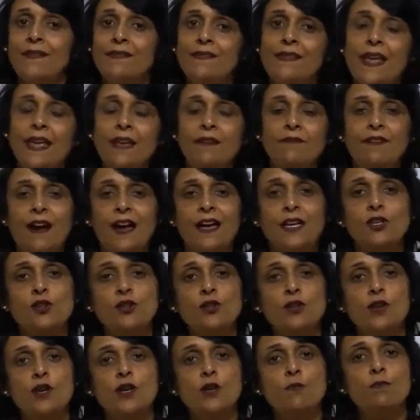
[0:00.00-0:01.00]
then why
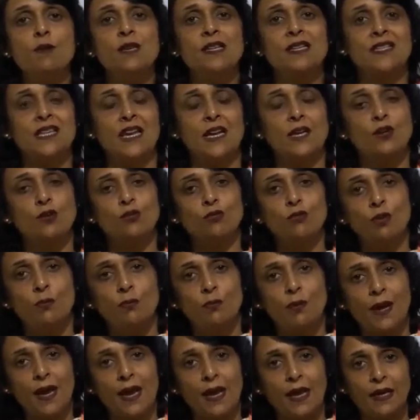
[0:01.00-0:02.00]
should it be sent to the
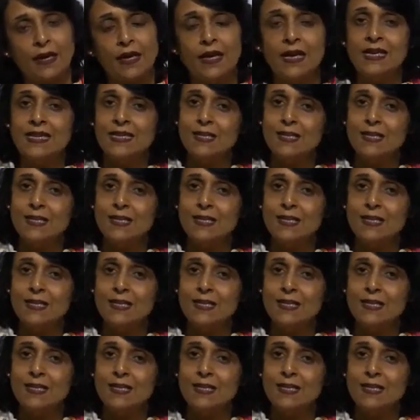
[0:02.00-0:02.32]
brain?